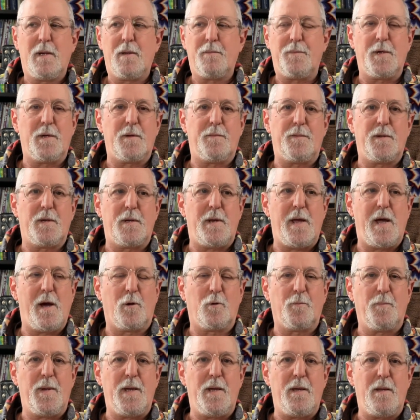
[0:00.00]
that
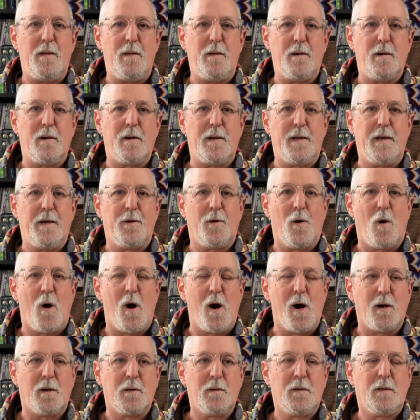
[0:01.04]
held me in
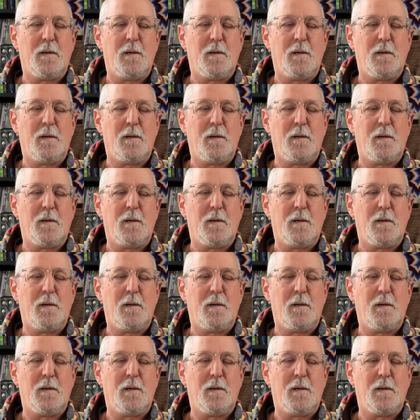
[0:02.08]
awe.